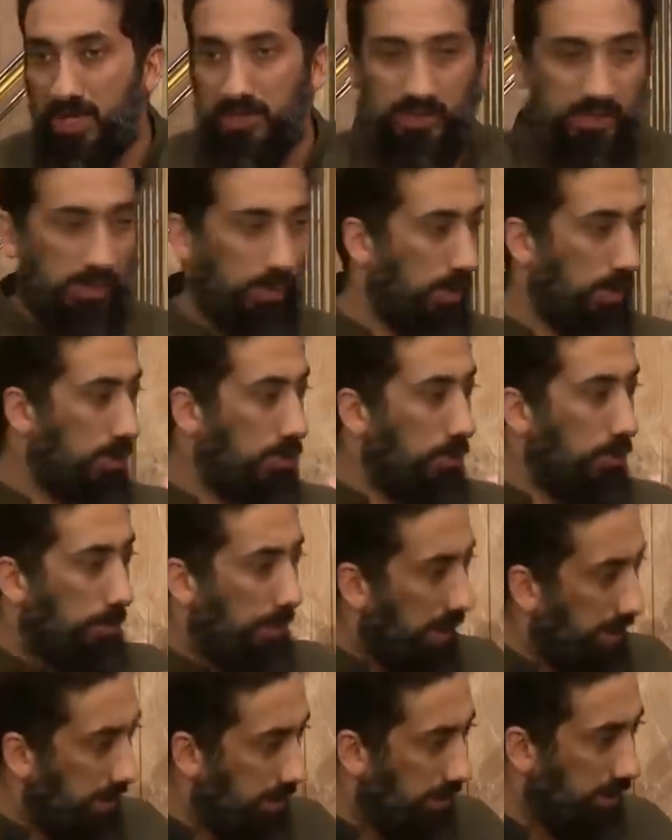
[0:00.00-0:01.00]
as the one who
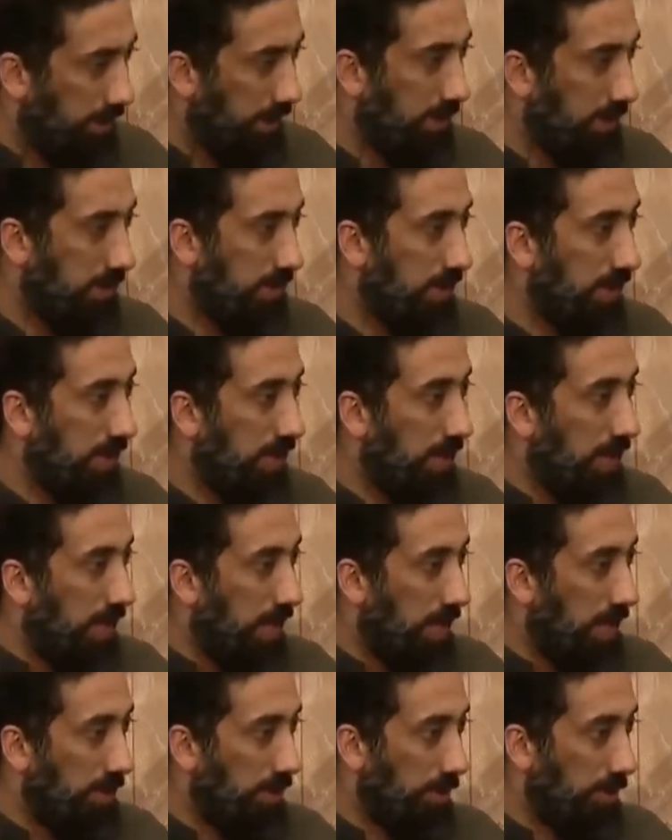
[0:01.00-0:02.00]
punishes
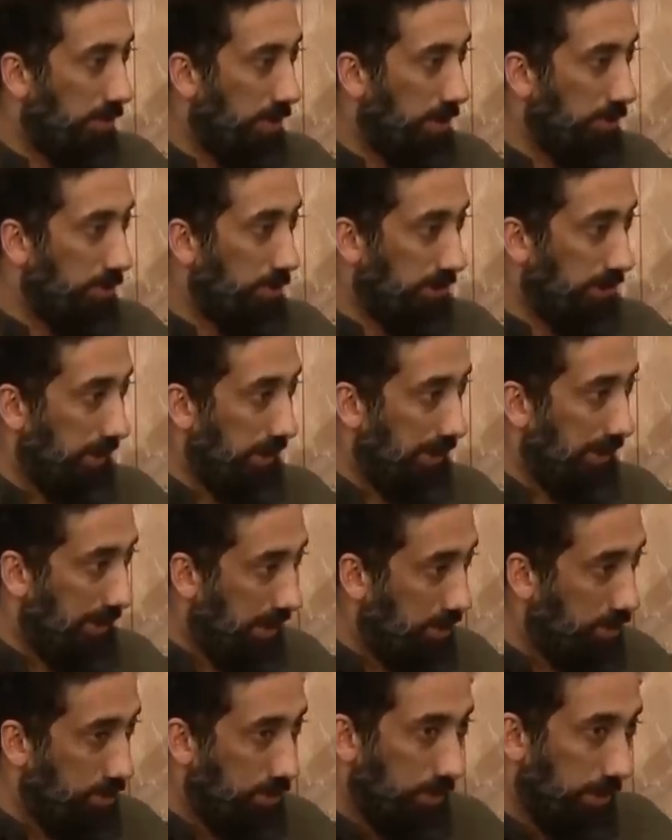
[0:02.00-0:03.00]
and the one who's going to
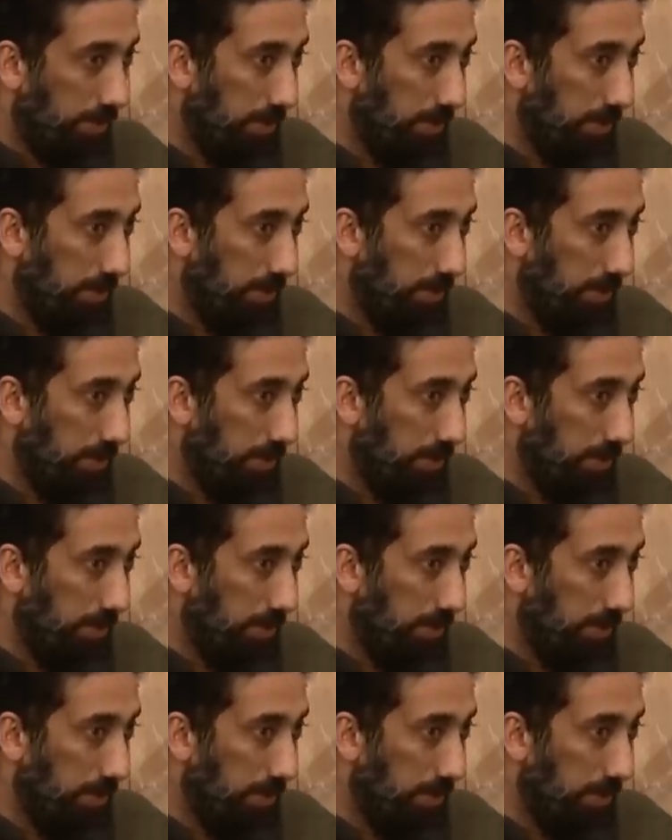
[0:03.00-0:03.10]
get you.